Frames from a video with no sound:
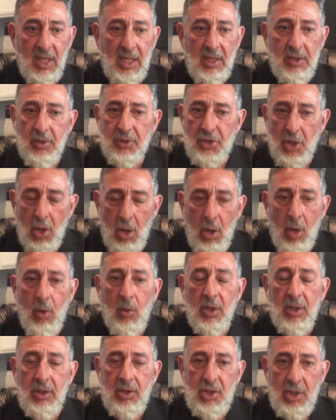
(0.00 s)
there's
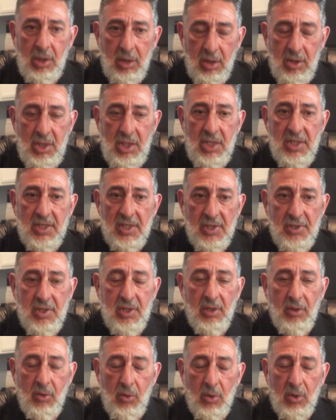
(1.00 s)
all G Jesus,
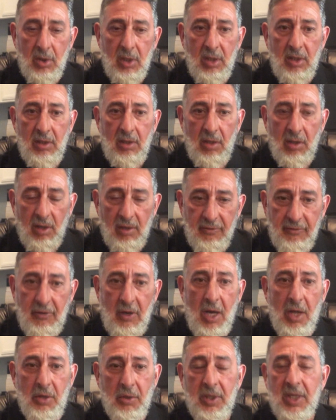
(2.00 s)
the Lord, our
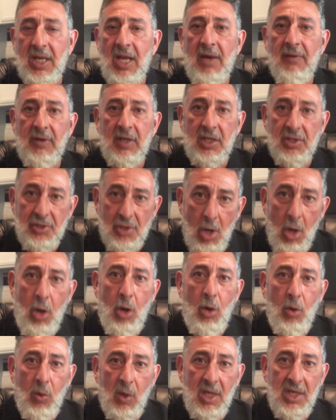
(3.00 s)
Father in heaven, is
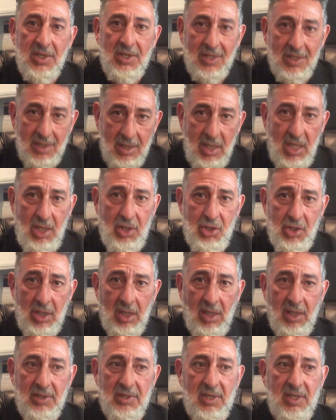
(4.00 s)
always teaching
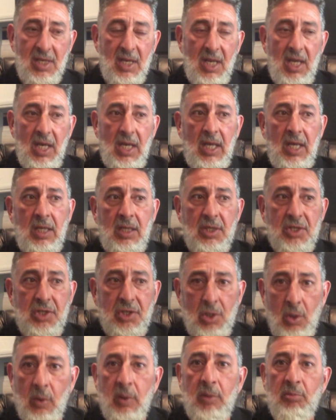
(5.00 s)
us, and it's
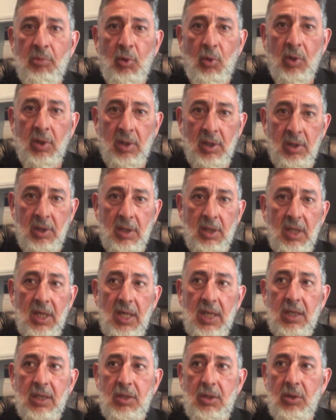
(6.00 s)
so important
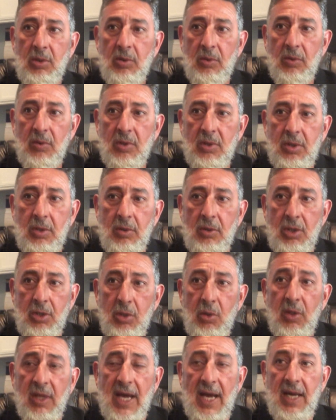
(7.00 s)
to to
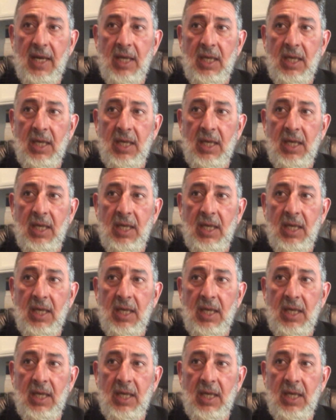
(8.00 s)
do that.